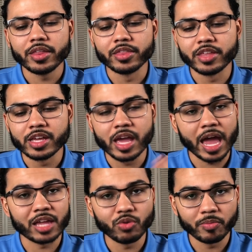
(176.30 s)
The
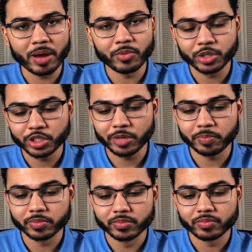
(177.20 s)
annual membership
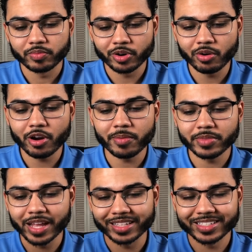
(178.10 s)
program,
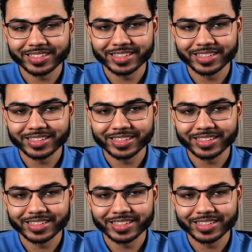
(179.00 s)
that's